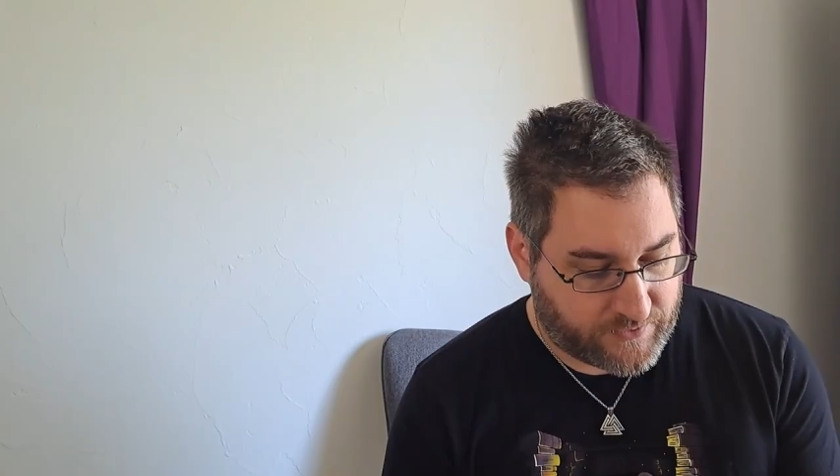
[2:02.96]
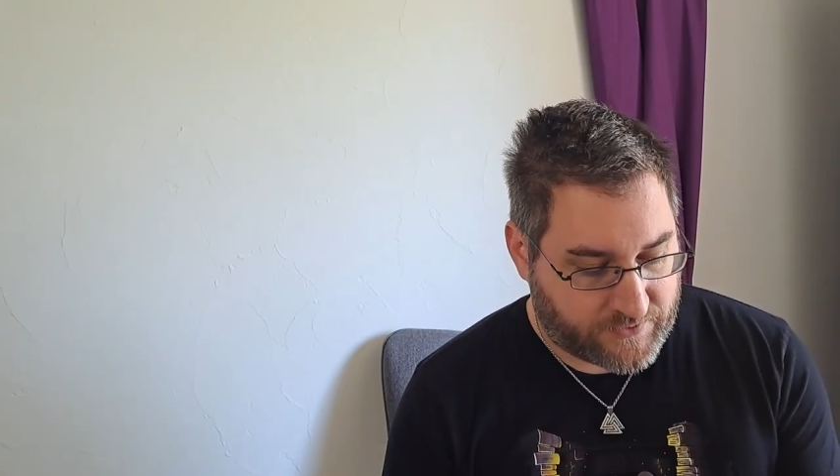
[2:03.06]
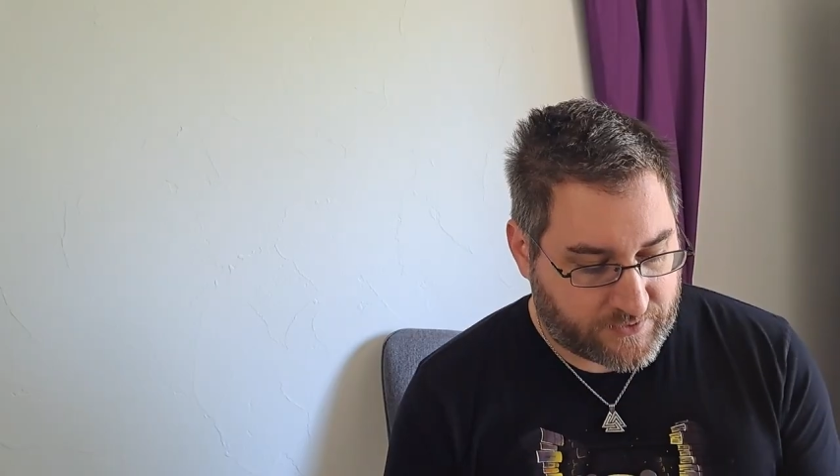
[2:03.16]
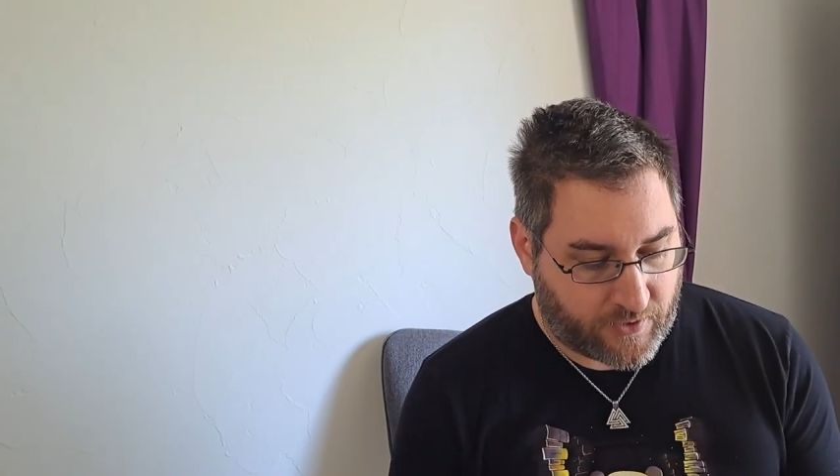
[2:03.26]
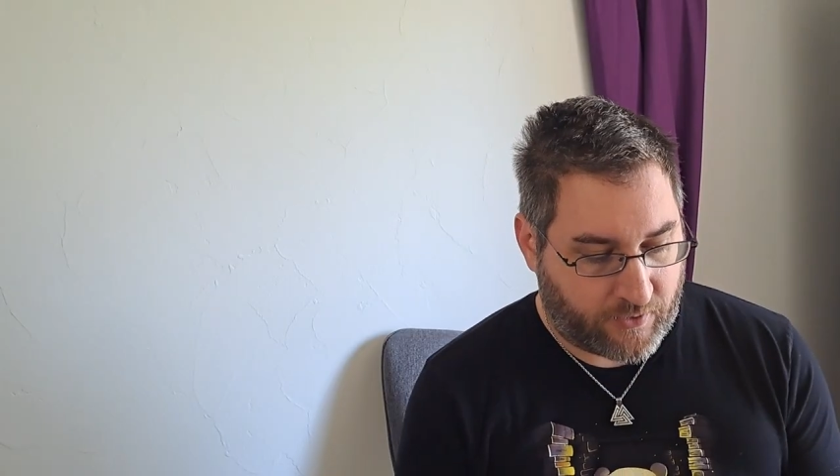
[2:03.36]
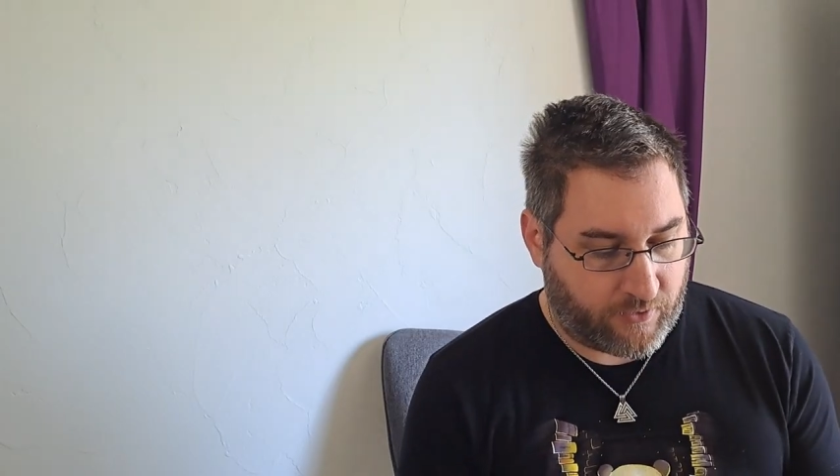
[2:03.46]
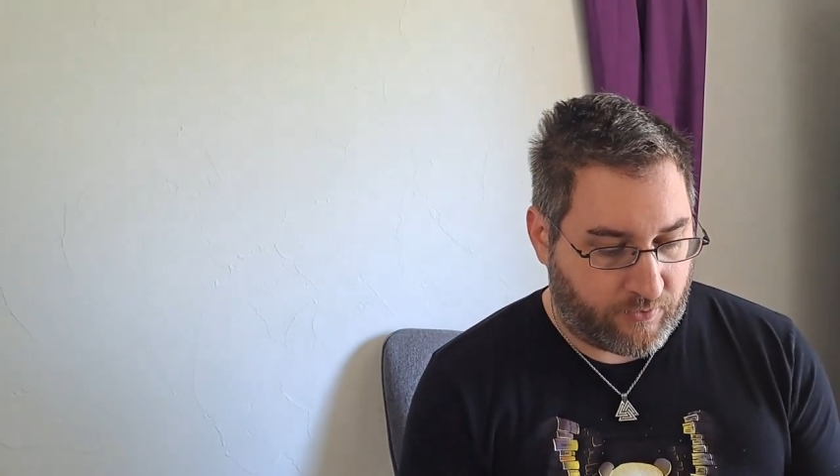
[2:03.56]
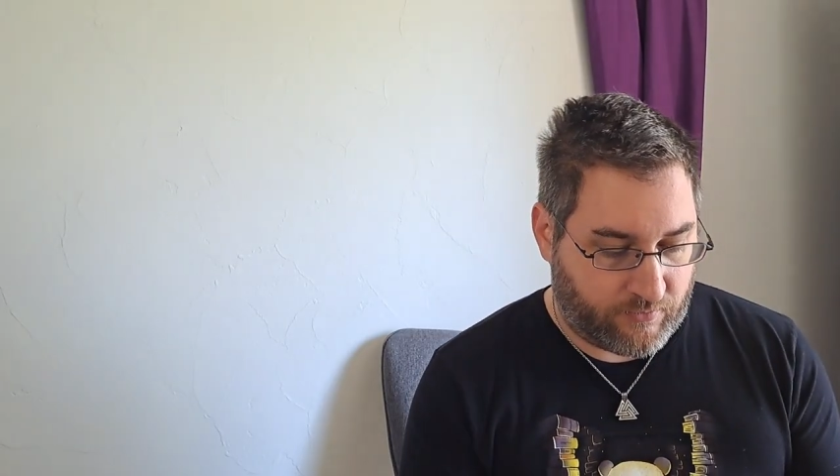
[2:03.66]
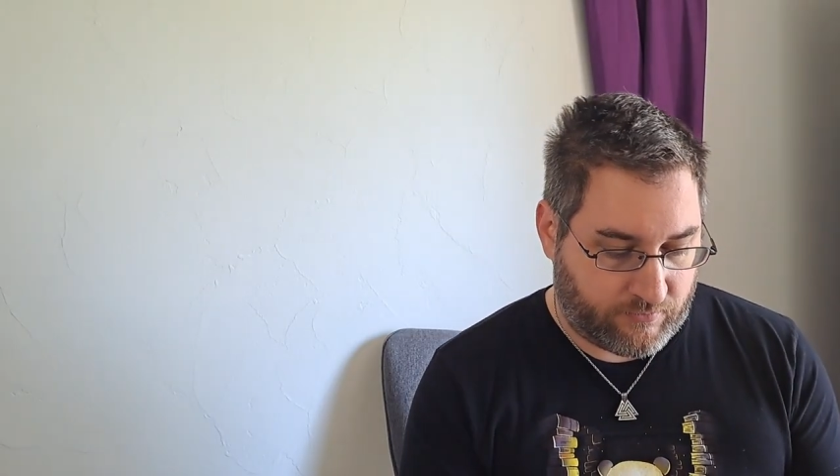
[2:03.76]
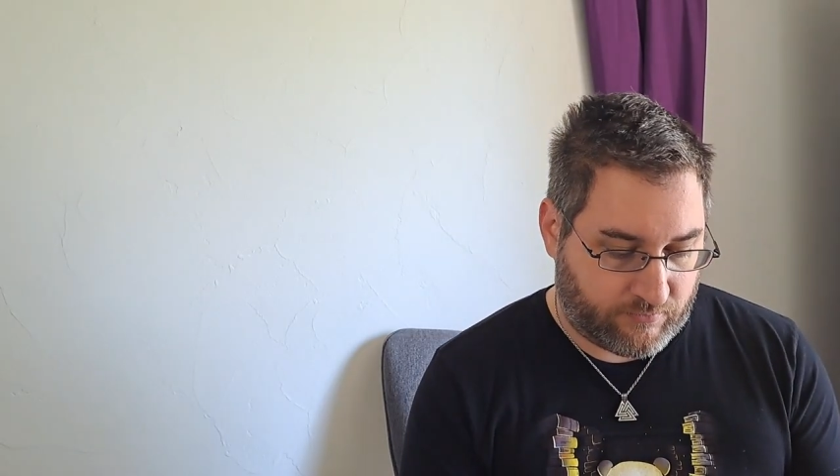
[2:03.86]

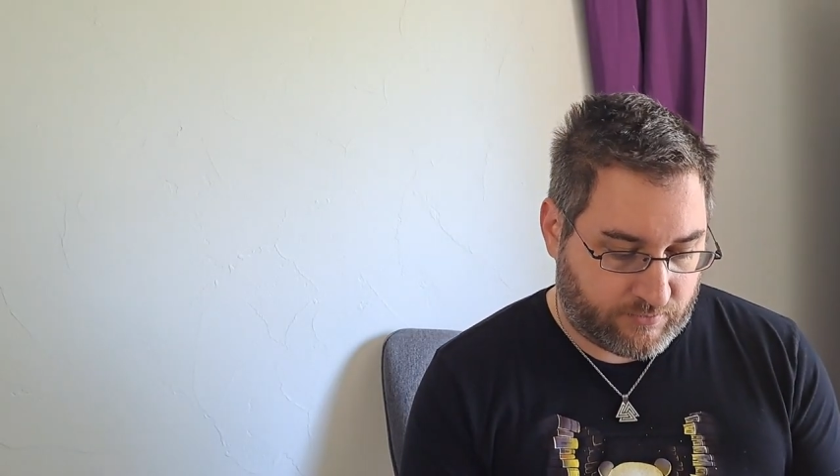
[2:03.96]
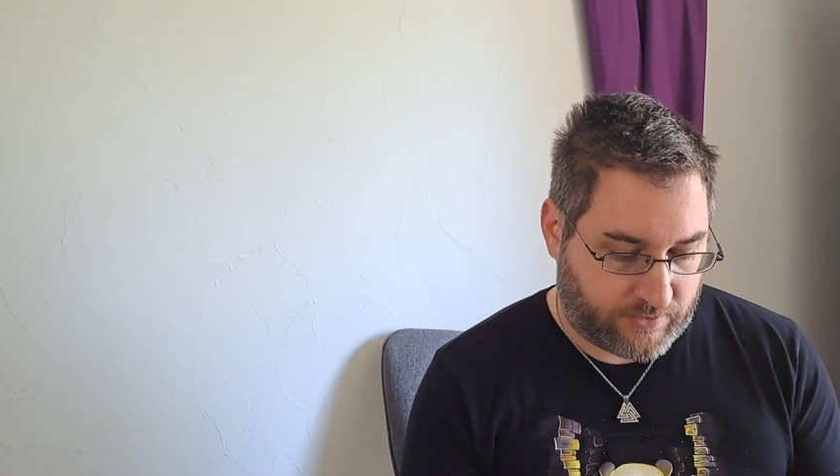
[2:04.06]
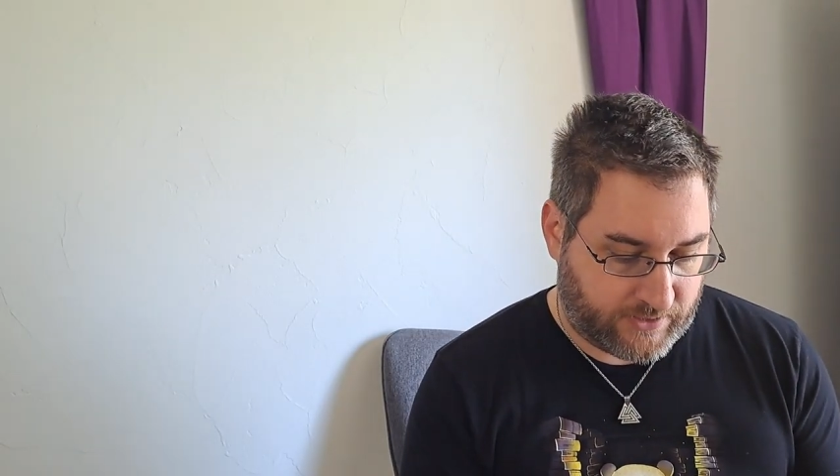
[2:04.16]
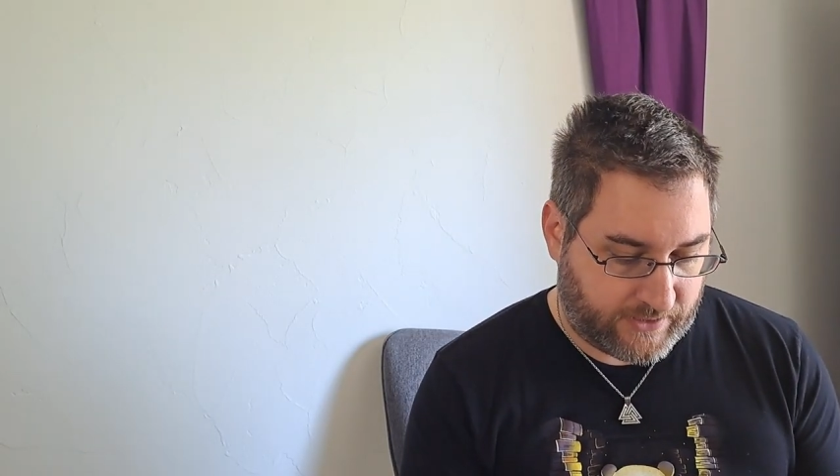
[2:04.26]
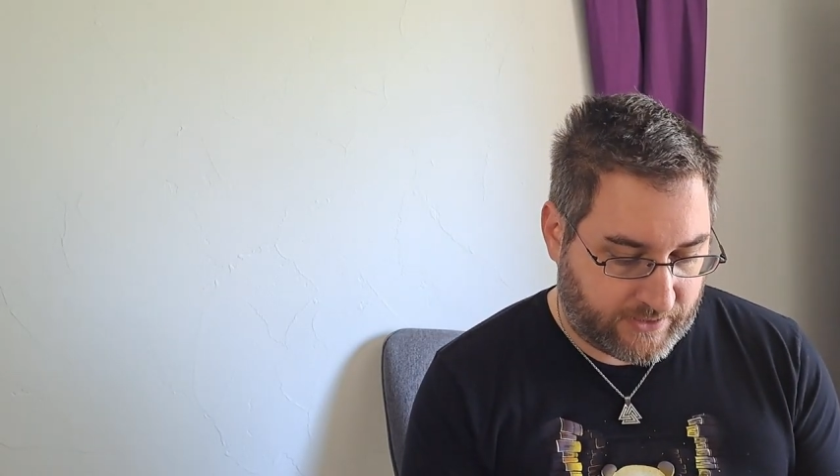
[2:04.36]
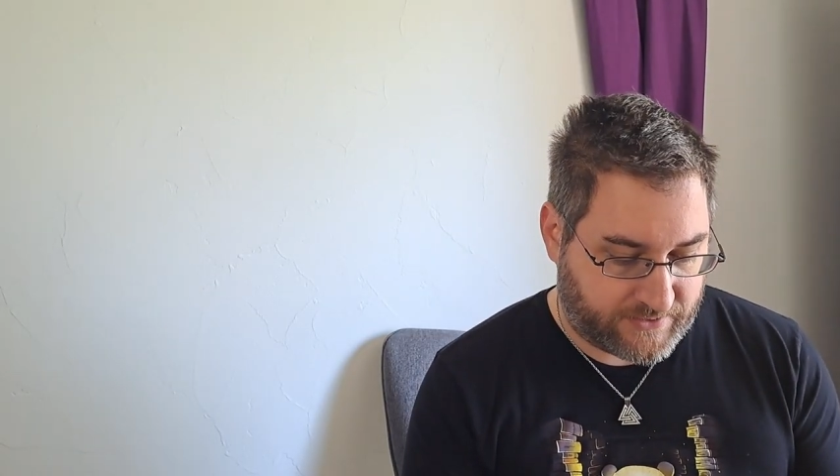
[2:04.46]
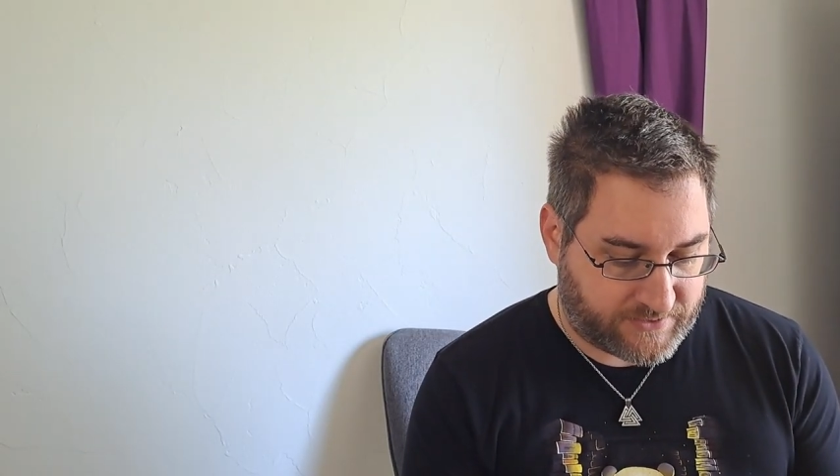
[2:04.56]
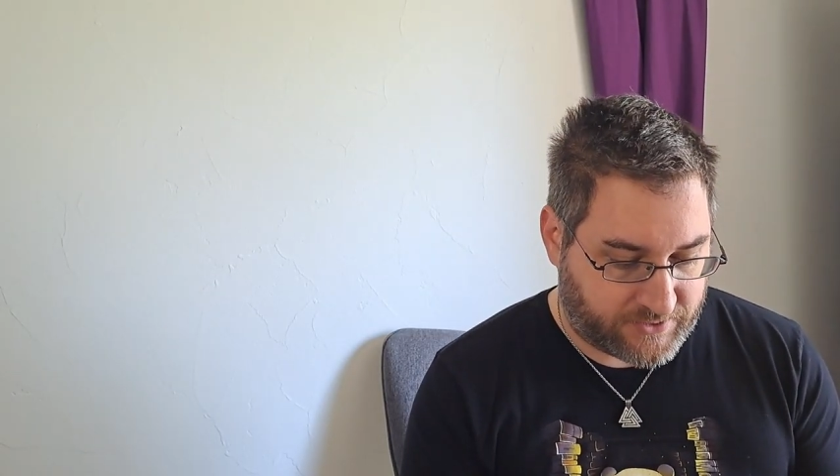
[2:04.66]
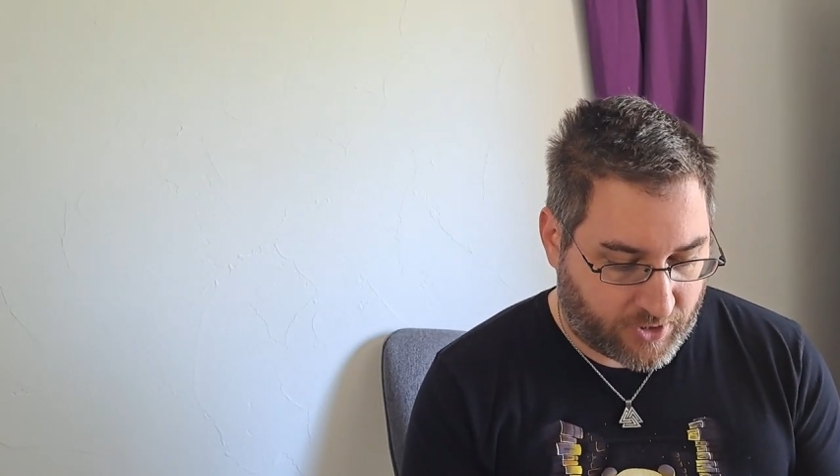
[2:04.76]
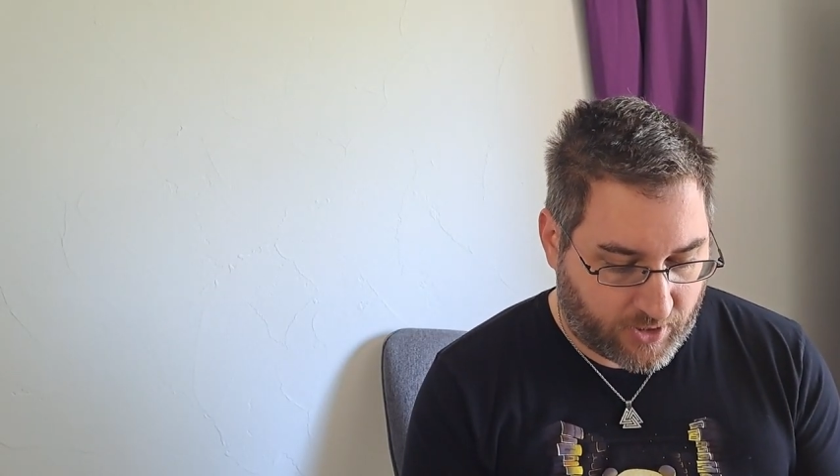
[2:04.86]
so the
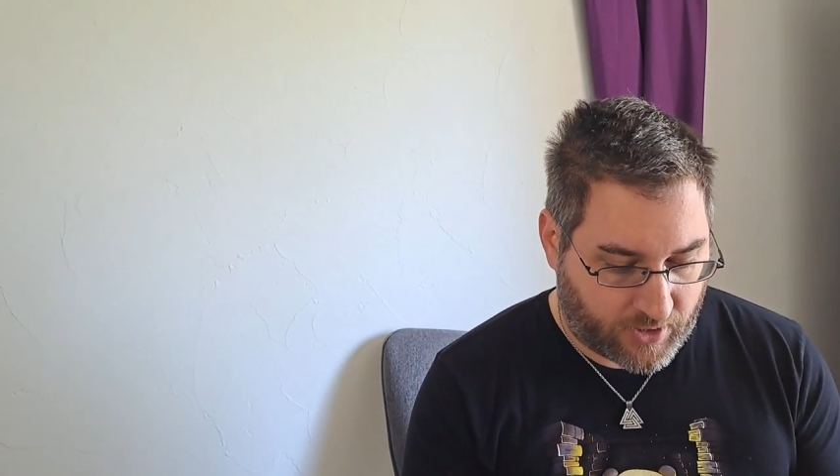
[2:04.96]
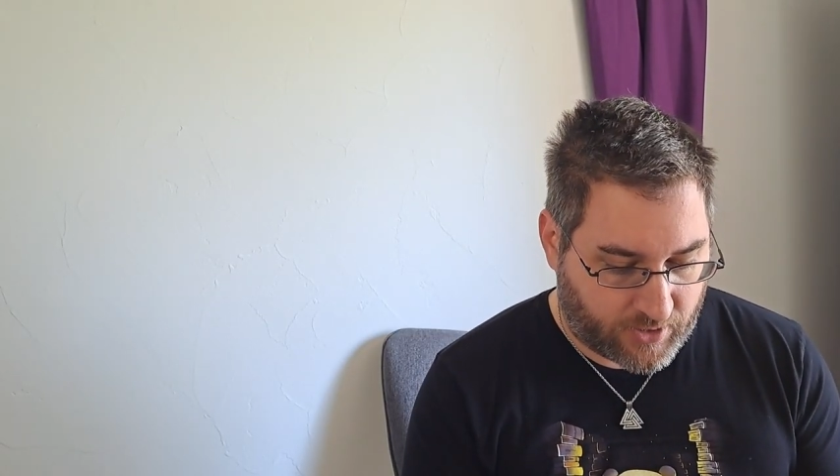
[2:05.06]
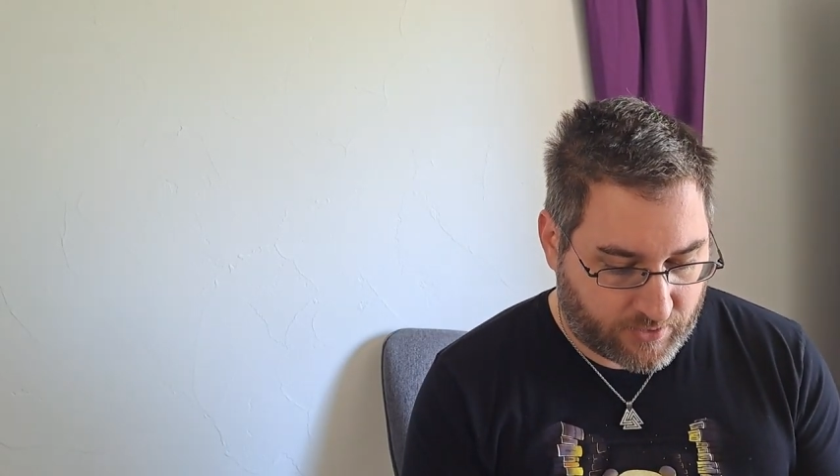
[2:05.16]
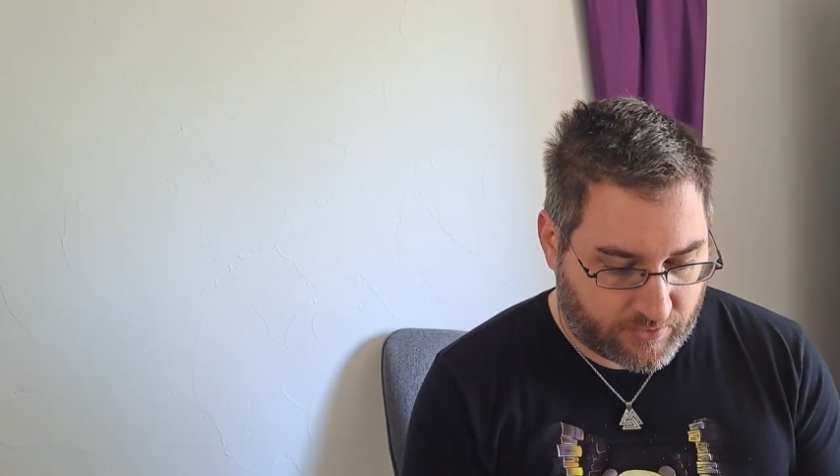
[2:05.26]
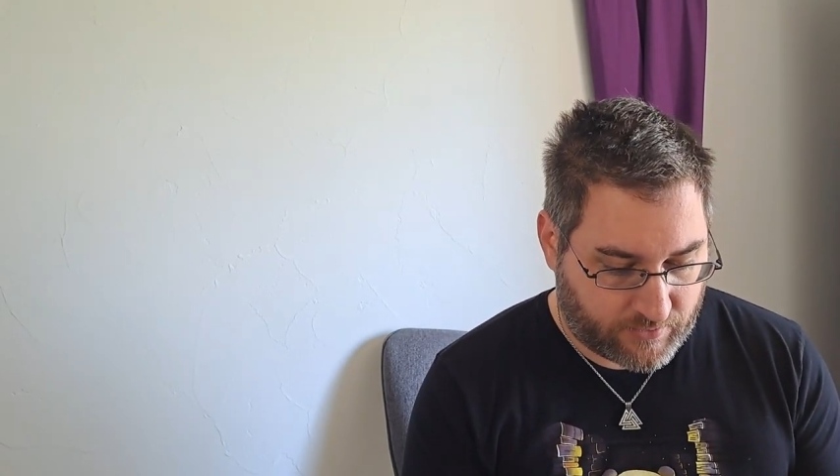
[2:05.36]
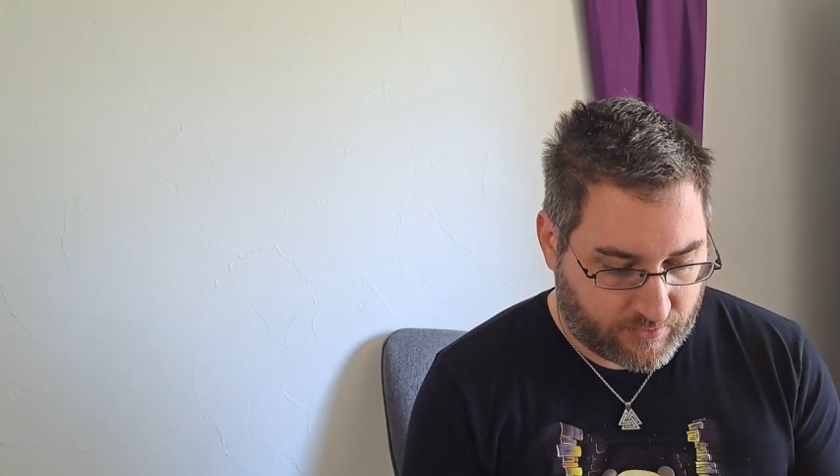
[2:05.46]
Star